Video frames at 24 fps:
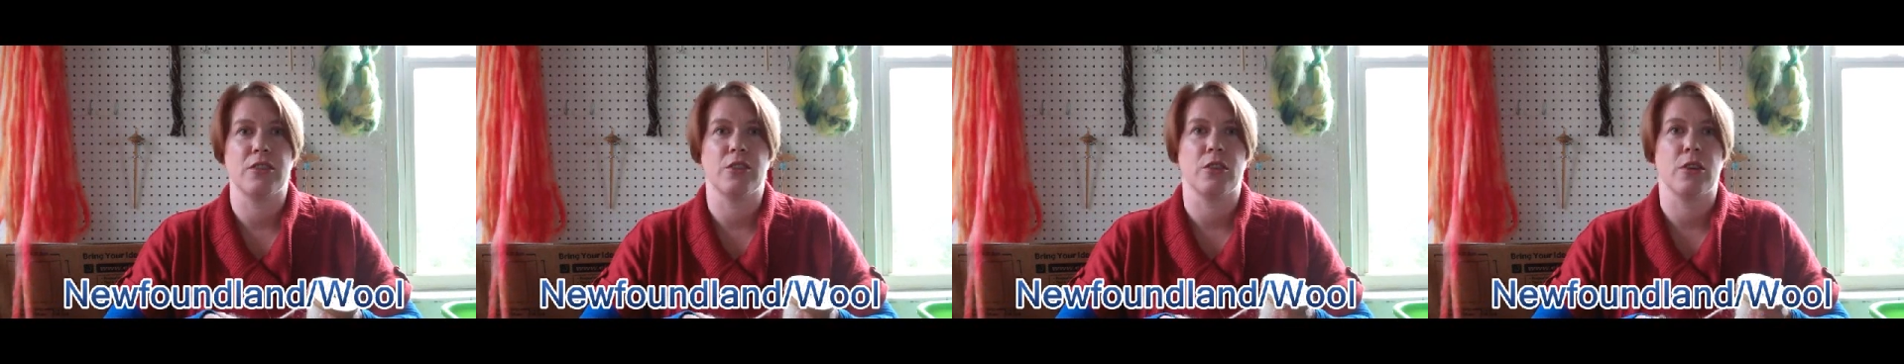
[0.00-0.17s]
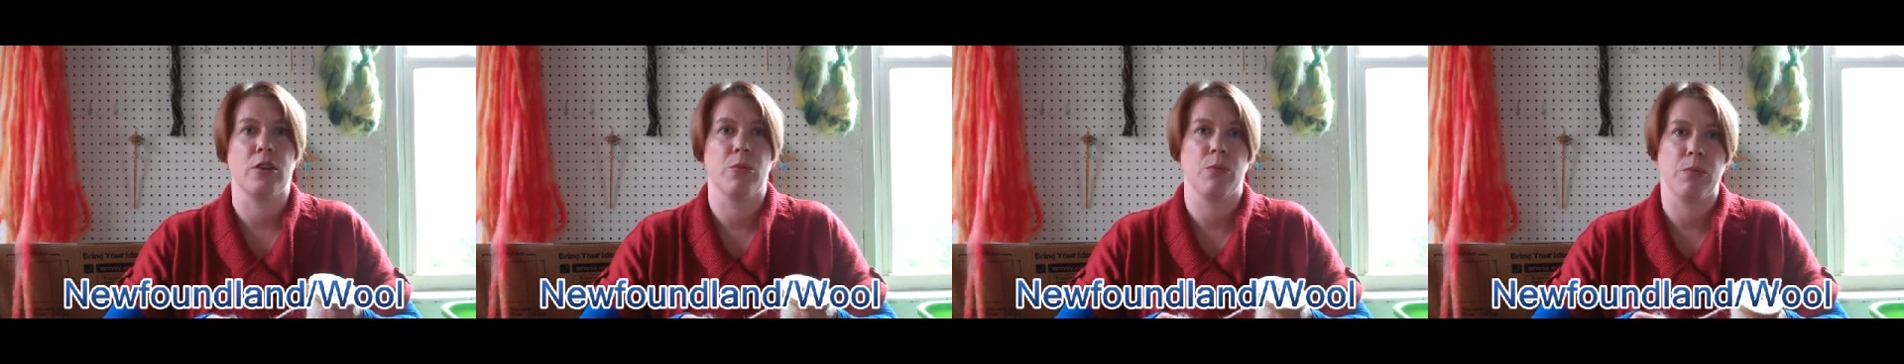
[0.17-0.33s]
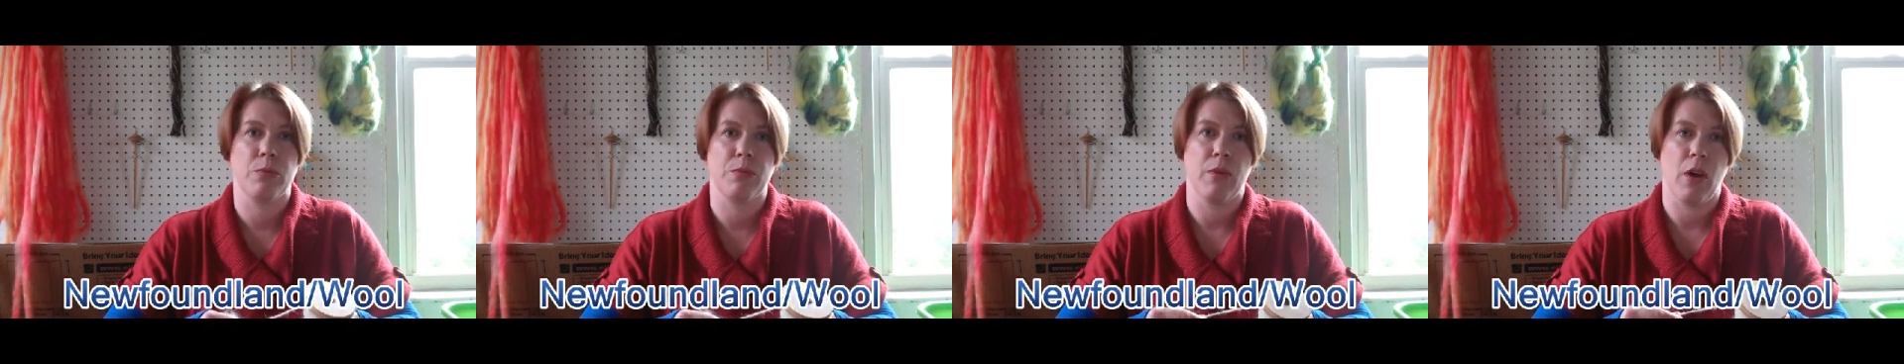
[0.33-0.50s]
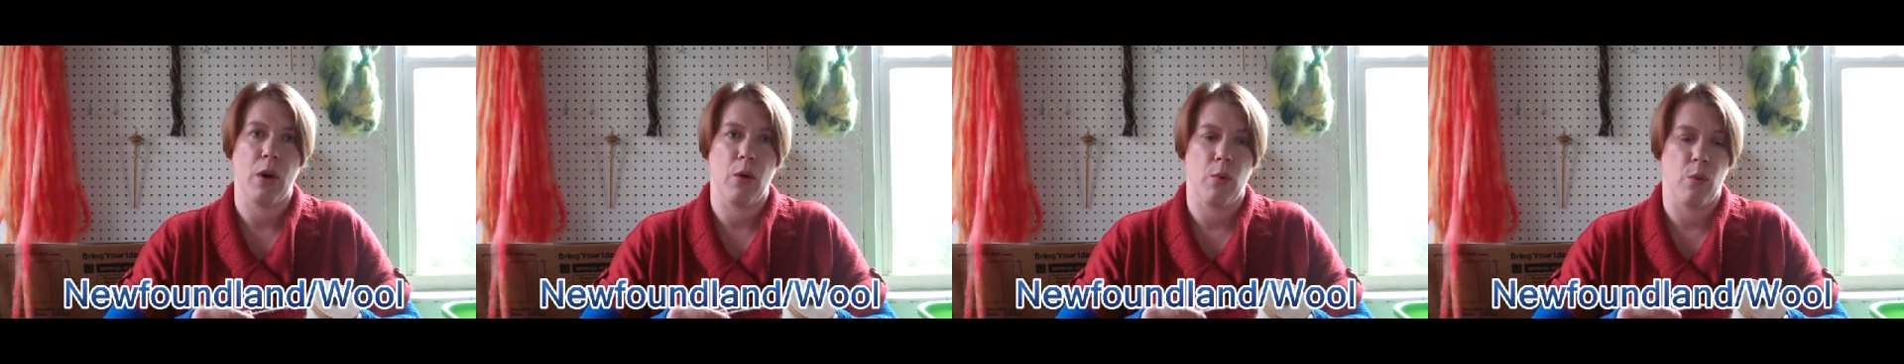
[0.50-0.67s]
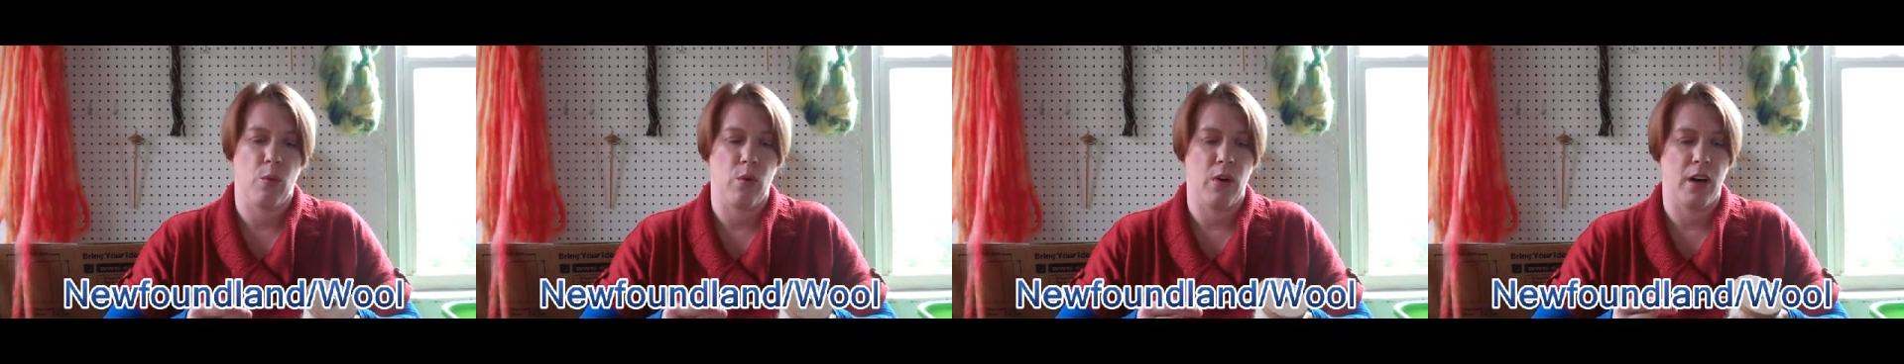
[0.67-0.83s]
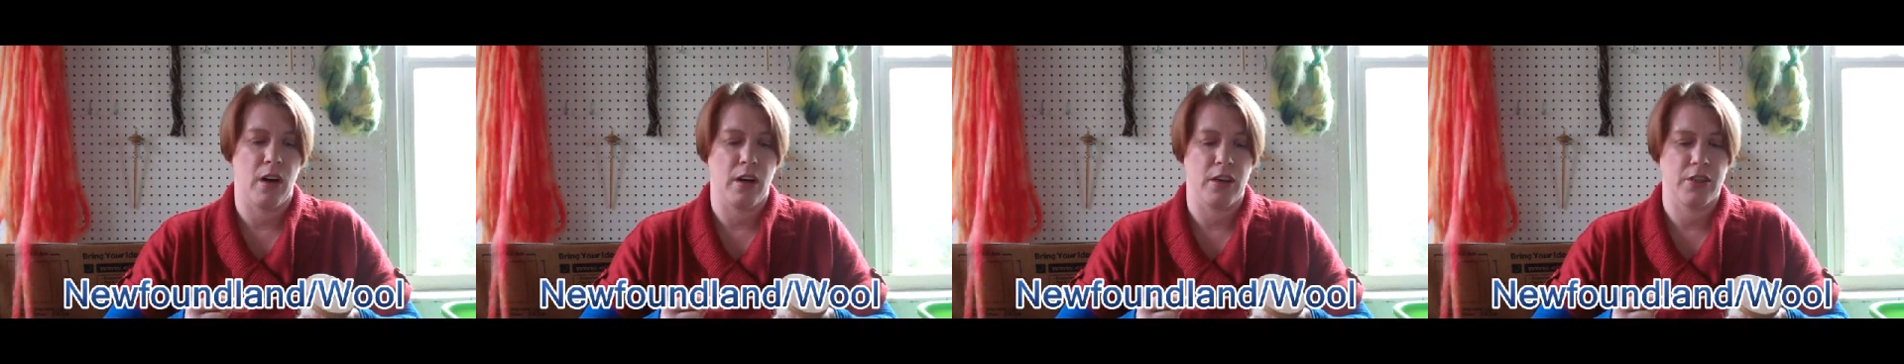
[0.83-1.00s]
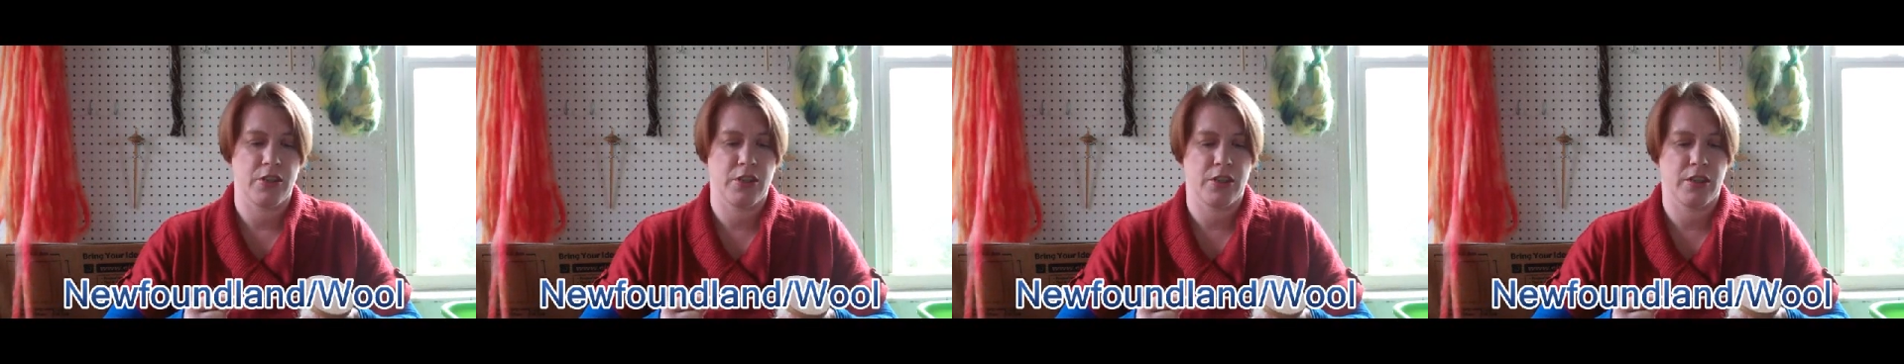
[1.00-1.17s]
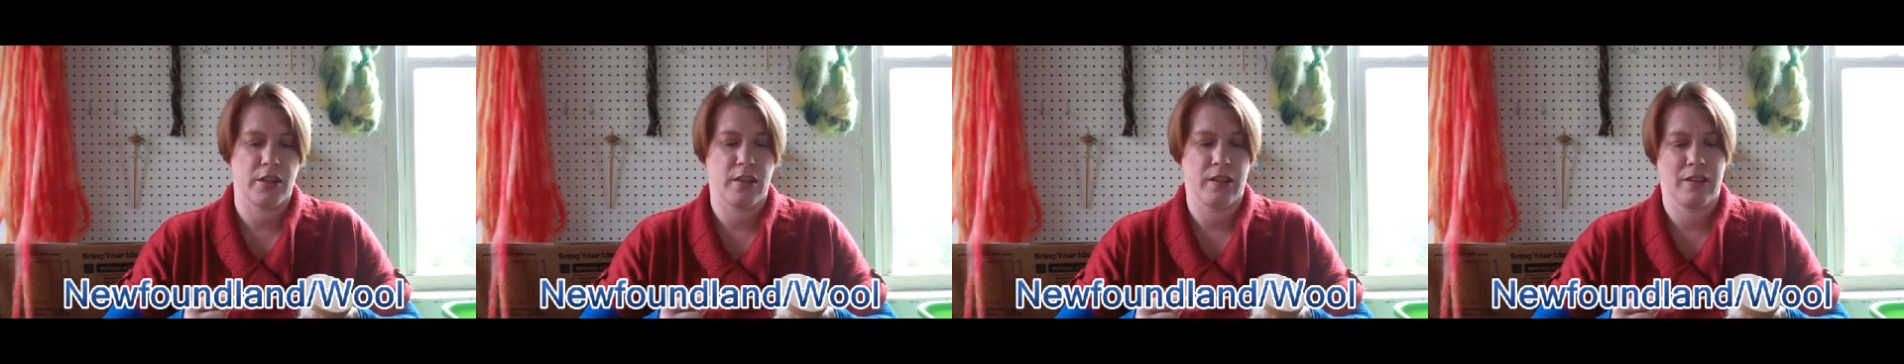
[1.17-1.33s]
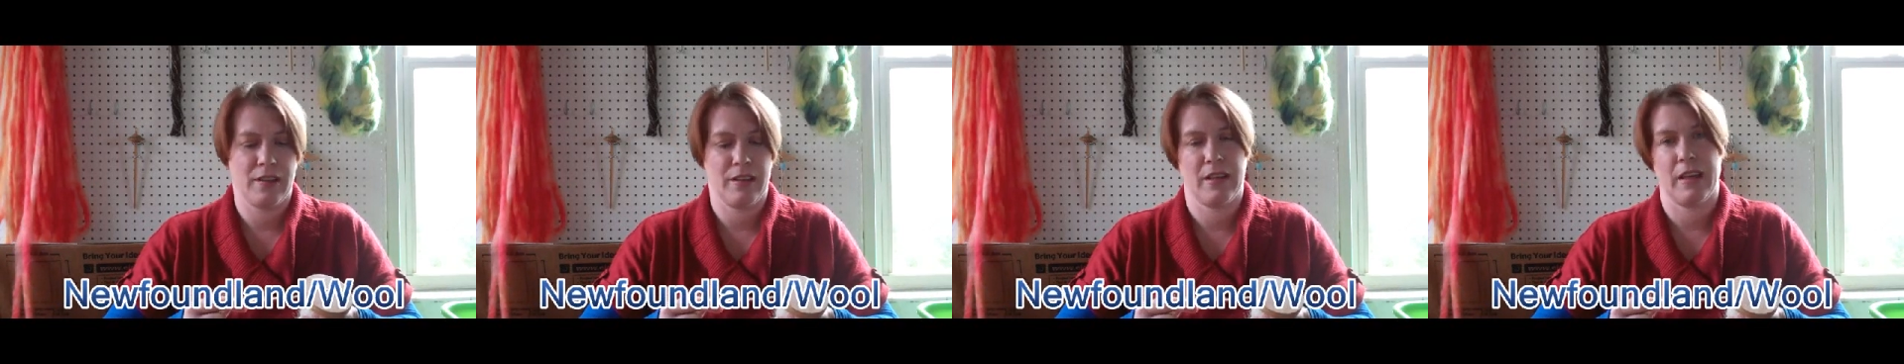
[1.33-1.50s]
you can
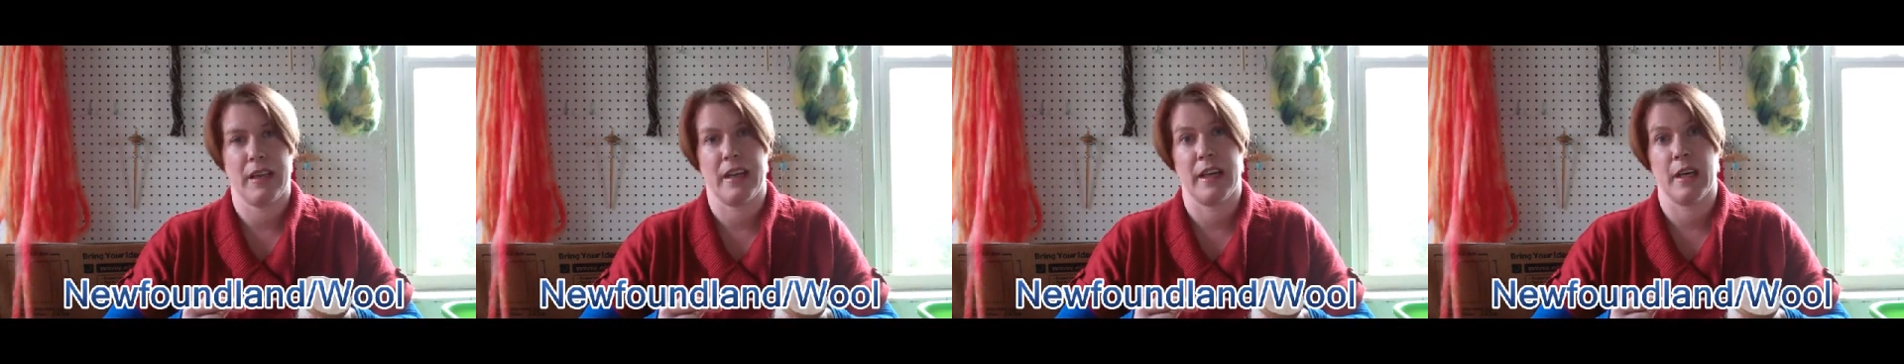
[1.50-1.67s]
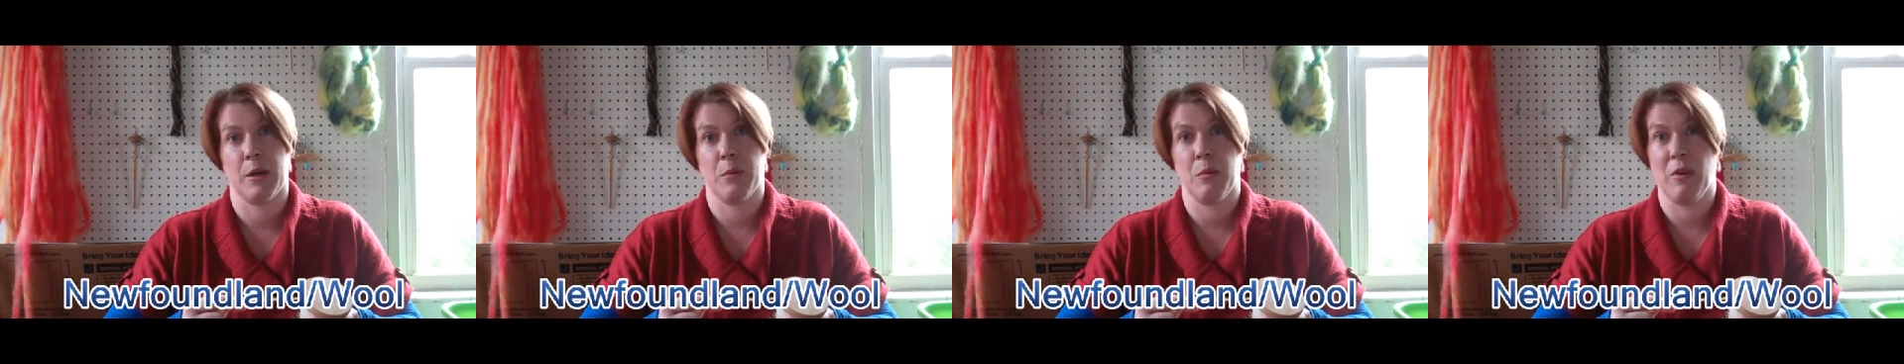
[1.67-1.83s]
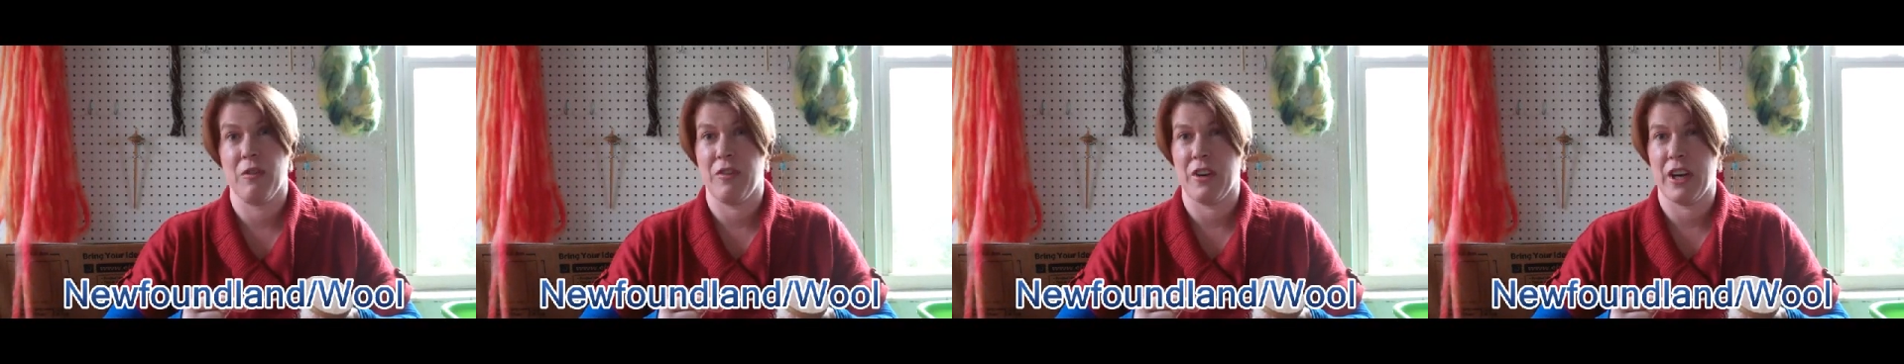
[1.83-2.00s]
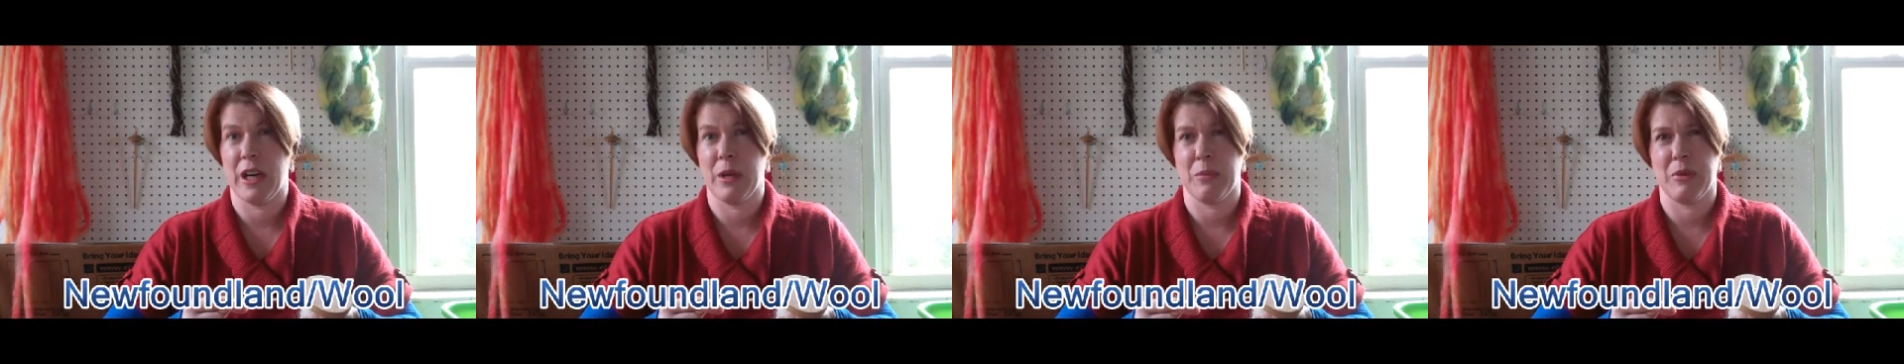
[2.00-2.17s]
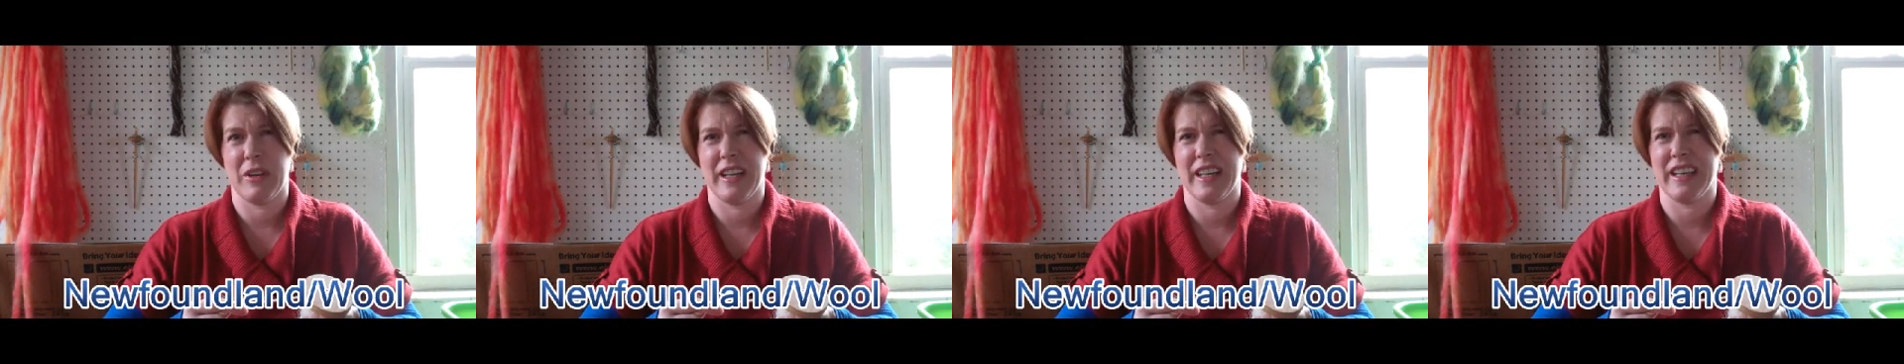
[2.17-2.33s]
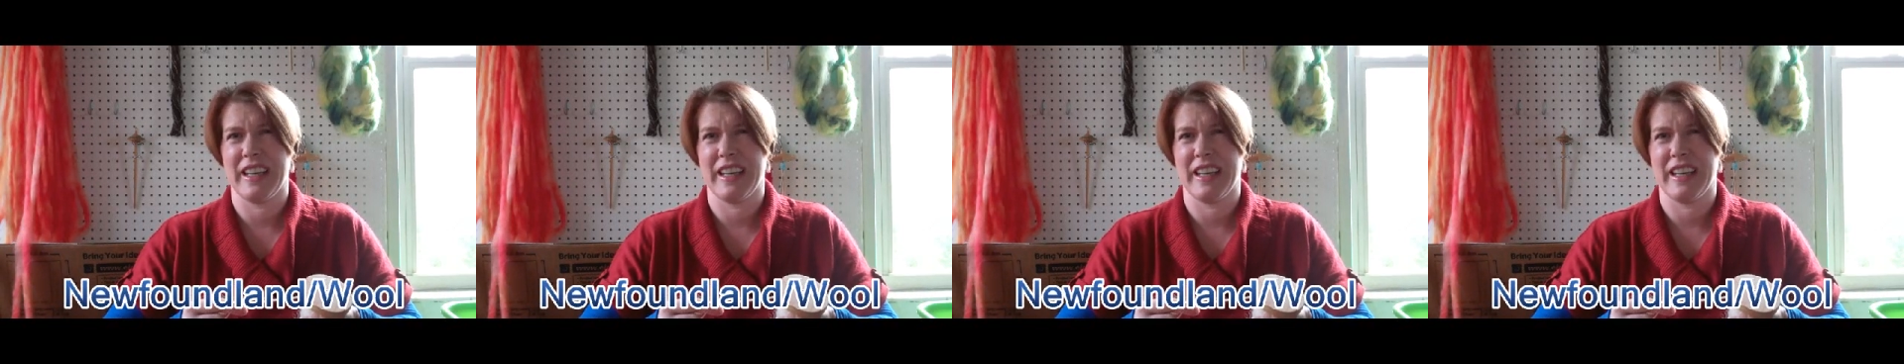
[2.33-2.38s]
wash animal fiber,